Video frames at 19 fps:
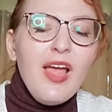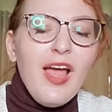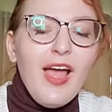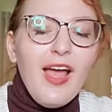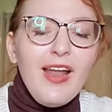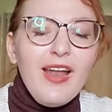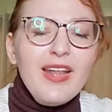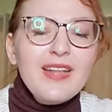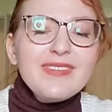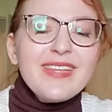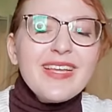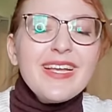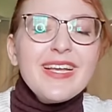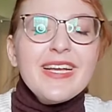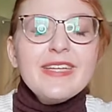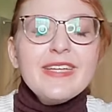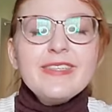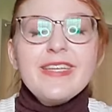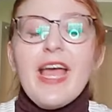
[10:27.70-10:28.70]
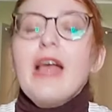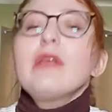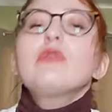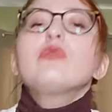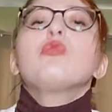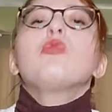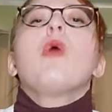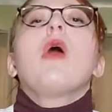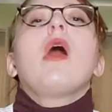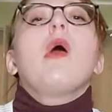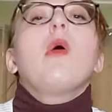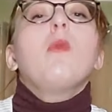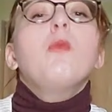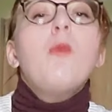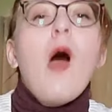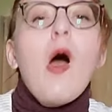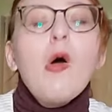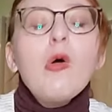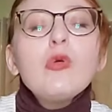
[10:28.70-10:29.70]
And it's a guess what?
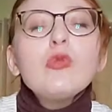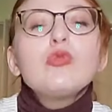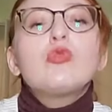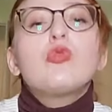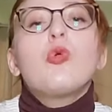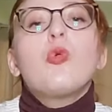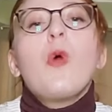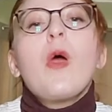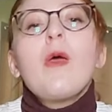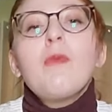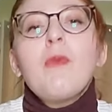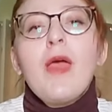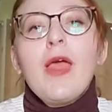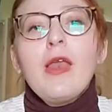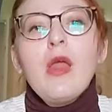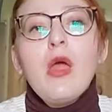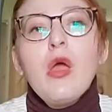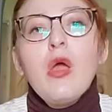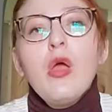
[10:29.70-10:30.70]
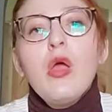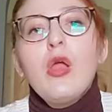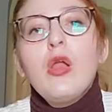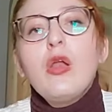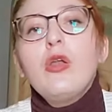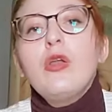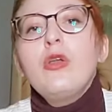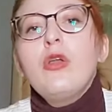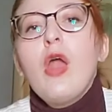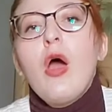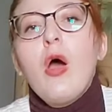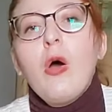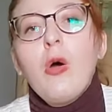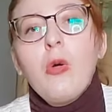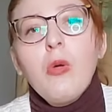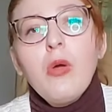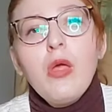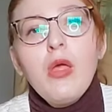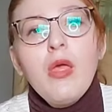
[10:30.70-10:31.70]
Most women
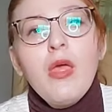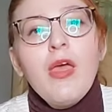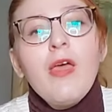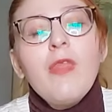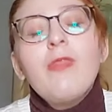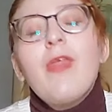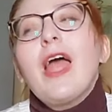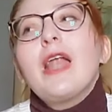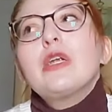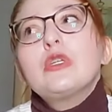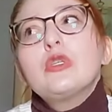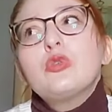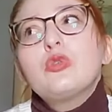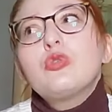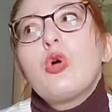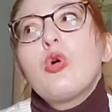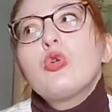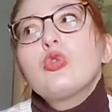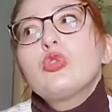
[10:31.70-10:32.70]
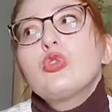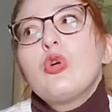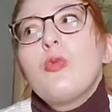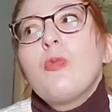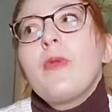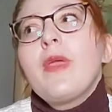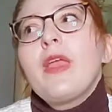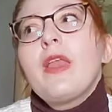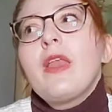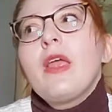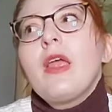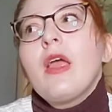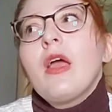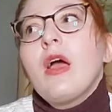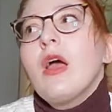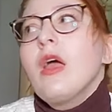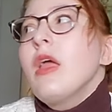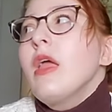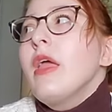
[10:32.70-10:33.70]
know that social
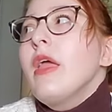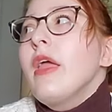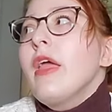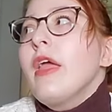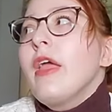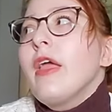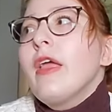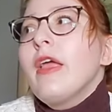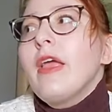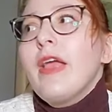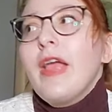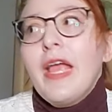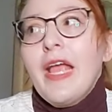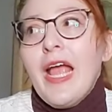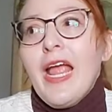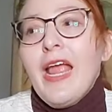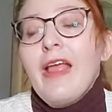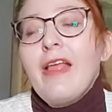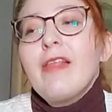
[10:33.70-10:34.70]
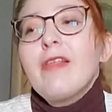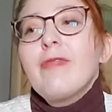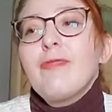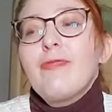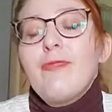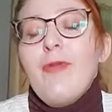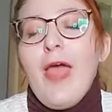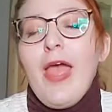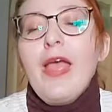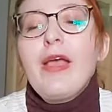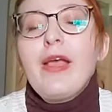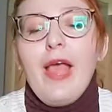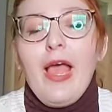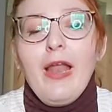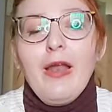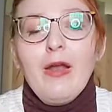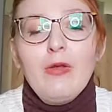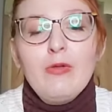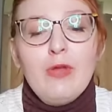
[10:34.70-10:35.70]
media is fake
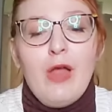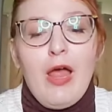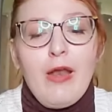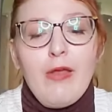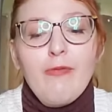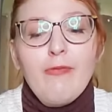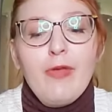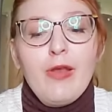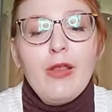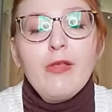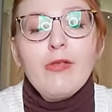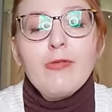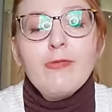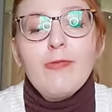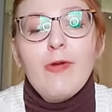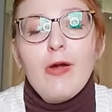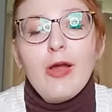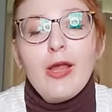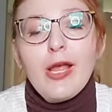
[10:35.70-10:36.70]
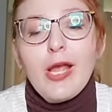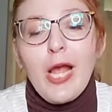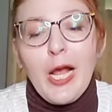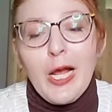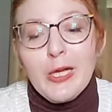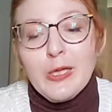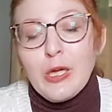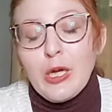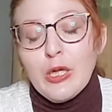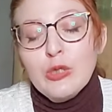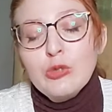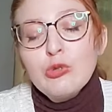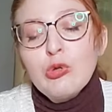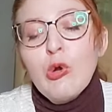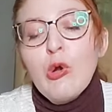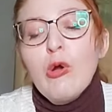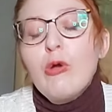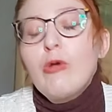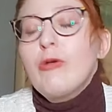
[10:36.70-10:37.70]
and a lot of it is very
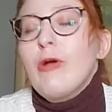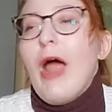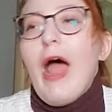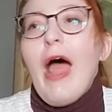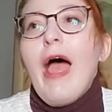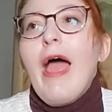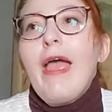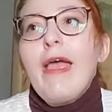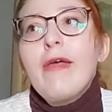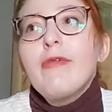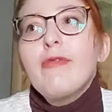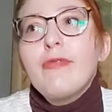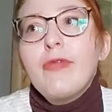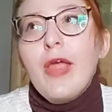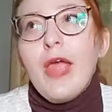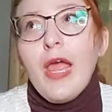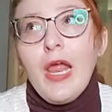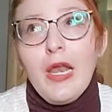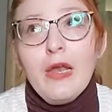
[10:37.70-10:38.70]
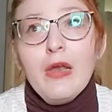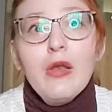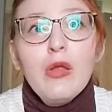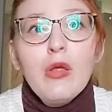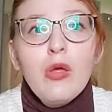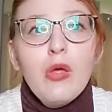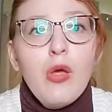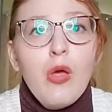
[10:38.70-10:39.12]
contrived and.